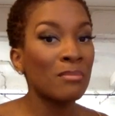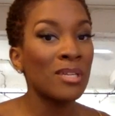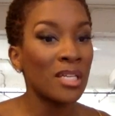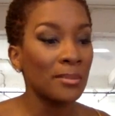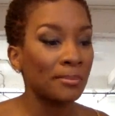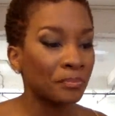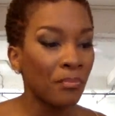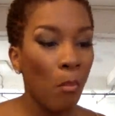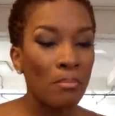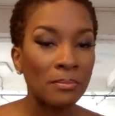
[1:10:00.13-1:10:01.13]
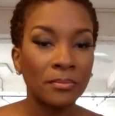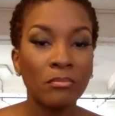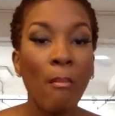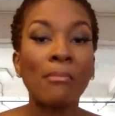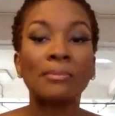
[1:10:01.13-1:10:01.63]
minute.
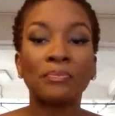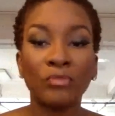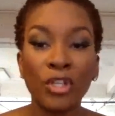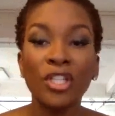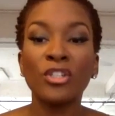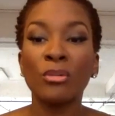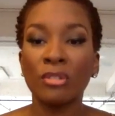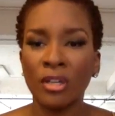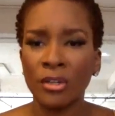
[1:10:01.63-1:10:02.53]
You need to do what they're